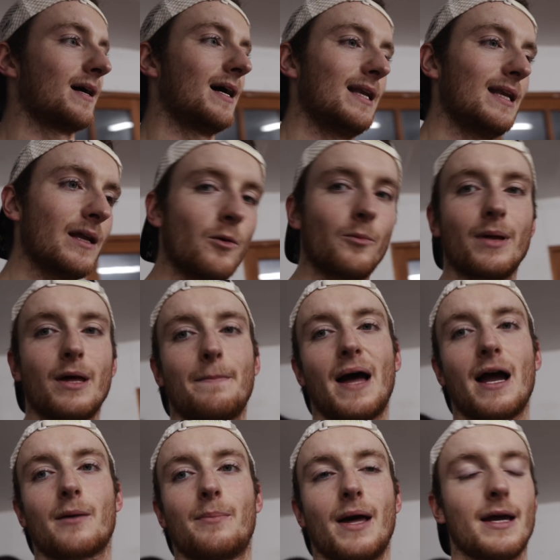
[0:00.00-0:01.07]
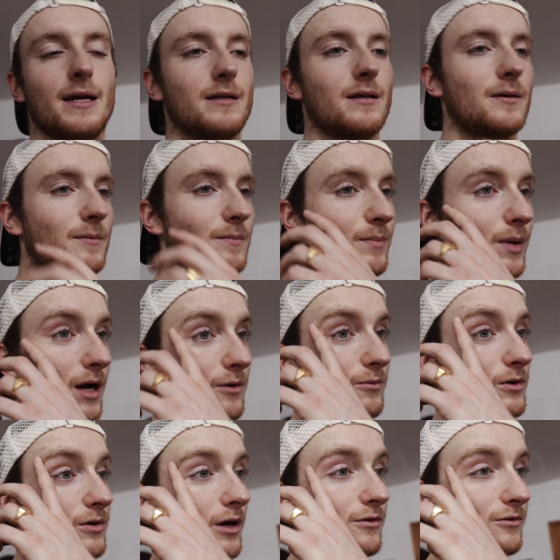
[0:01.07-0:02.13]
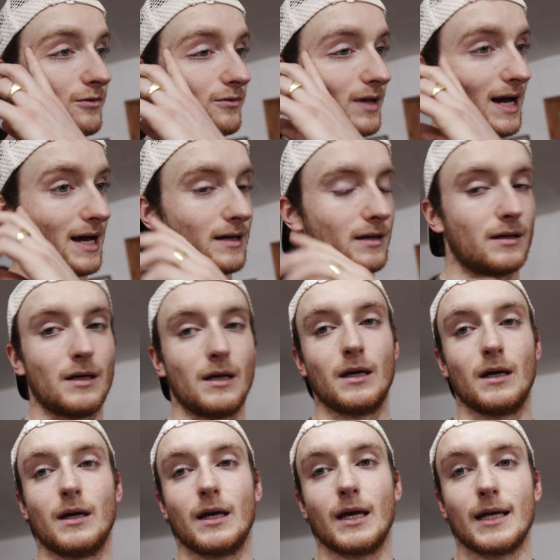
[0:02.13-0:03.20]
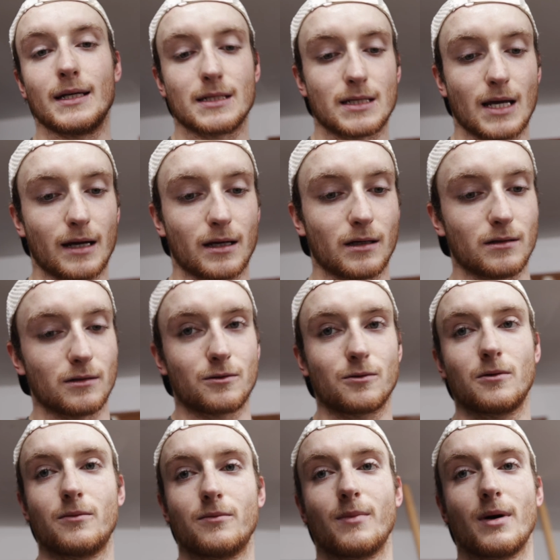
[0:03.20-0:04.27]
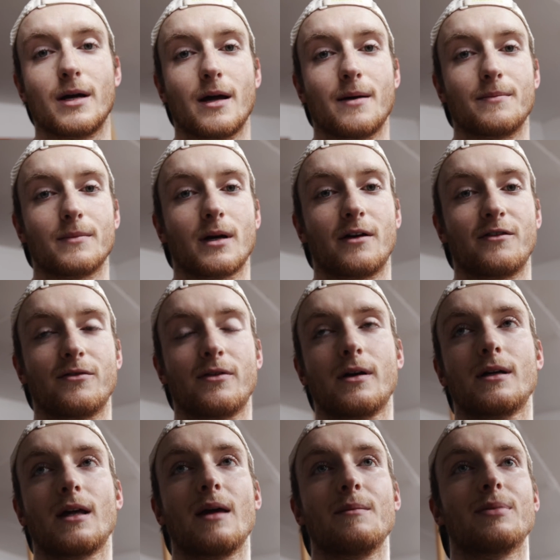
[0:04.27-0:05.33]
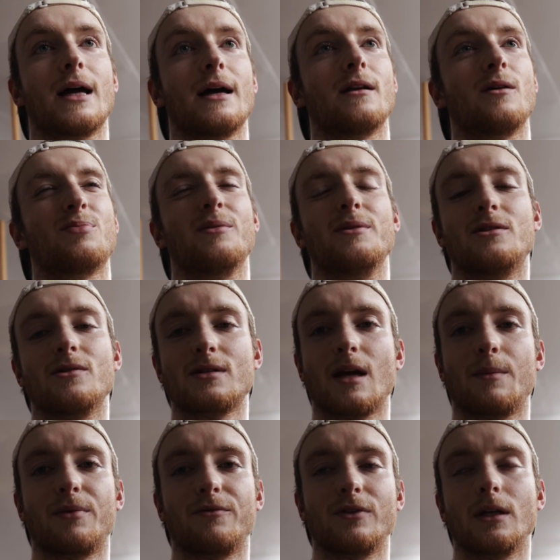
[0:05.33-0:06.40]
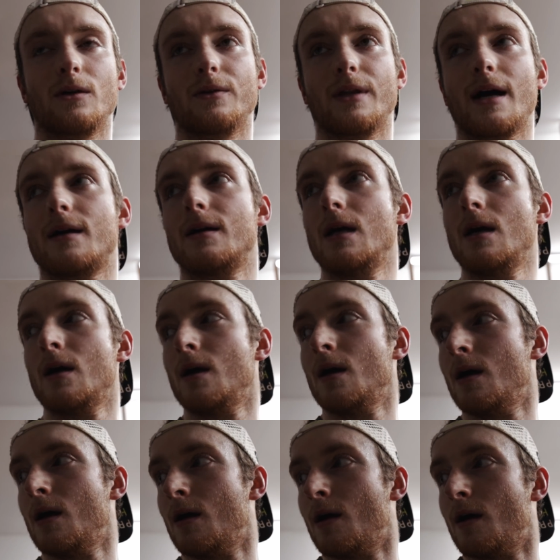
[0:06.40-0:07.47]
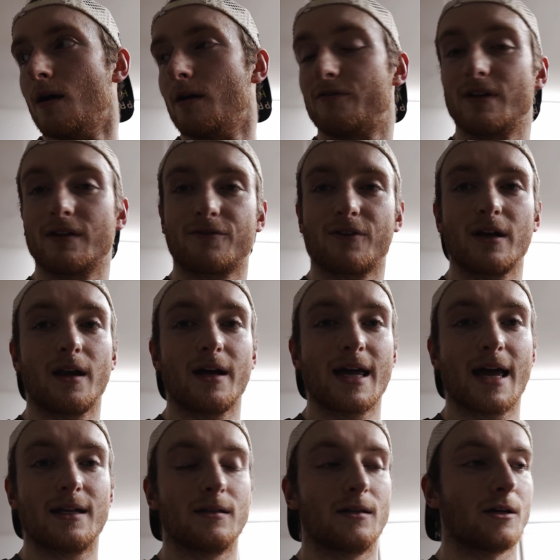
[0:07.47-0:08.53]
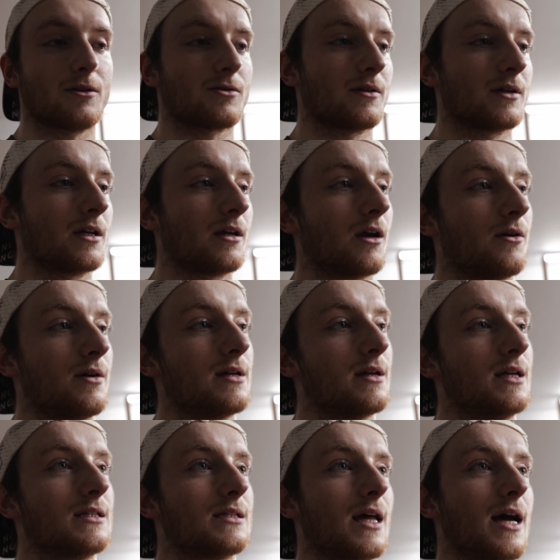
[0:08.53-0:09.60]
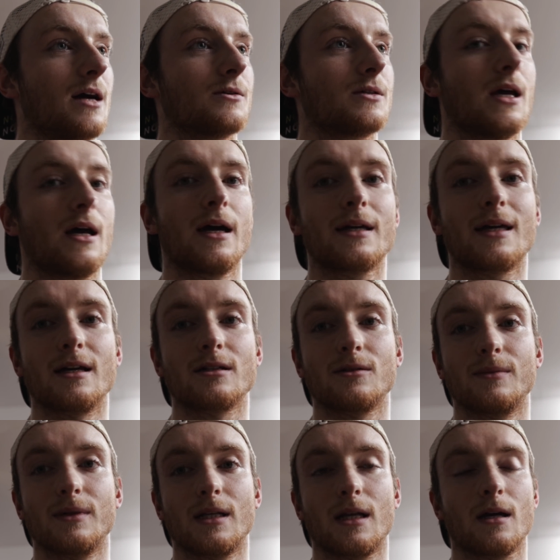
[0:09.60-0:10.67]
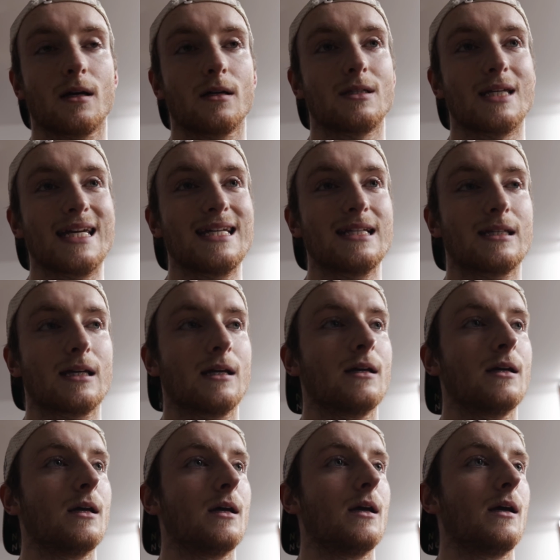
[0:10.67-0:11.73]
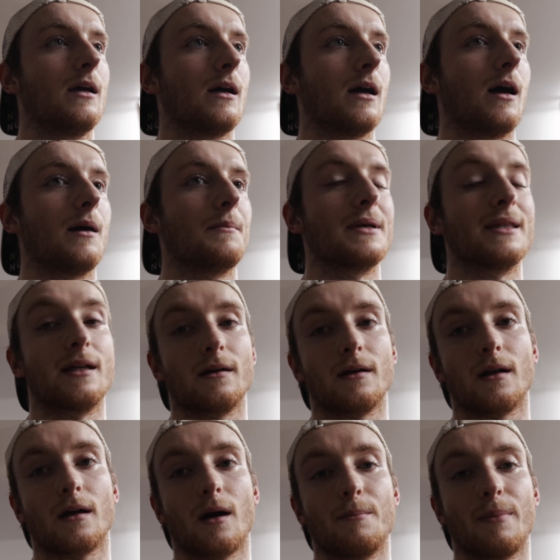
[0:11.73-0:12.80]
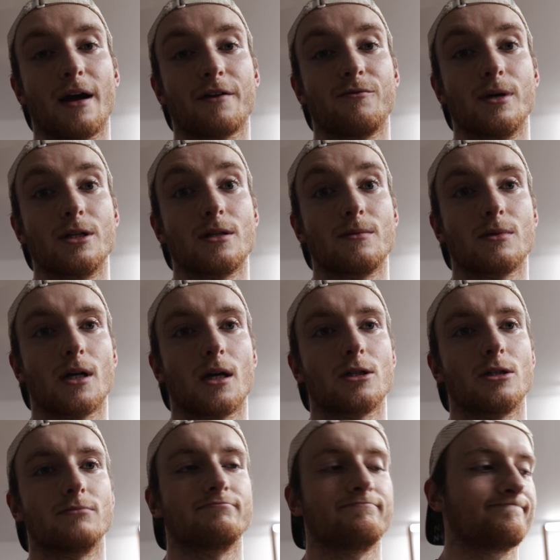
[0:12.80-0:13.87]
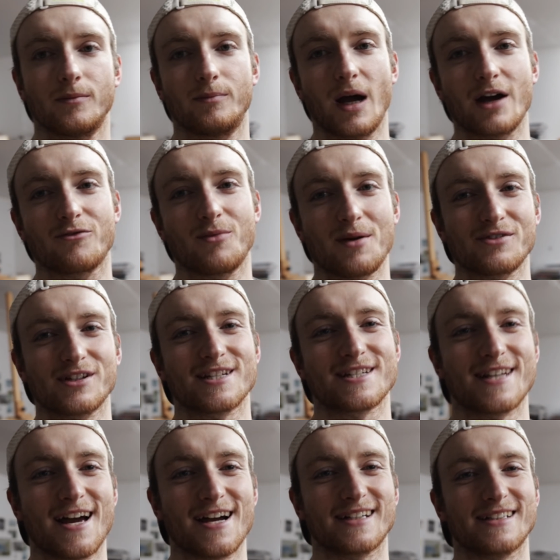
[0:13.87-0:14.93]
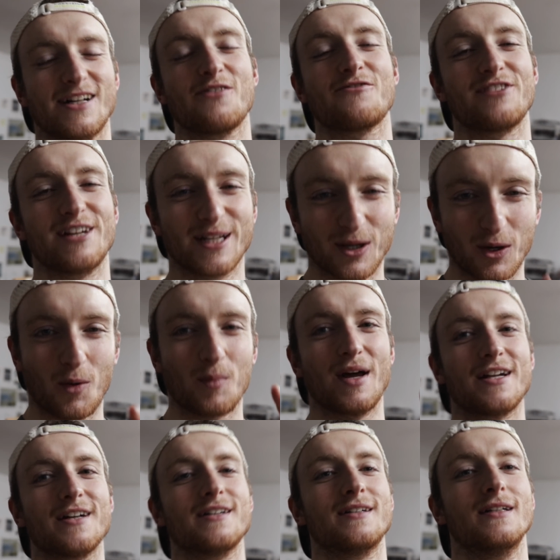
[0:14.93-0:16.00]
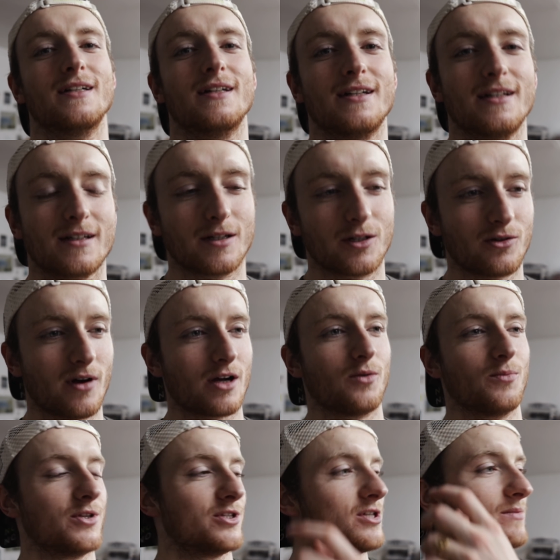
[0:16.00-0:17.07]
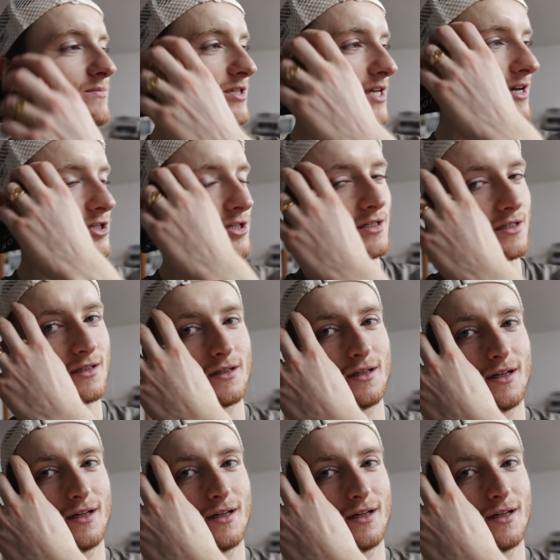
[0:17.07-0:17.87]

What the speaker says: a little bit of back pain, but I will go through that in a second. My kind of game plan, I'll probably do a separate video on that. Feeling very lightheaded though, so I'm going to go into the house, get something to eat, and then I'm going to come back for my gym session. Back from having a snack, feeling a lot better. Going to crack on with the gym session.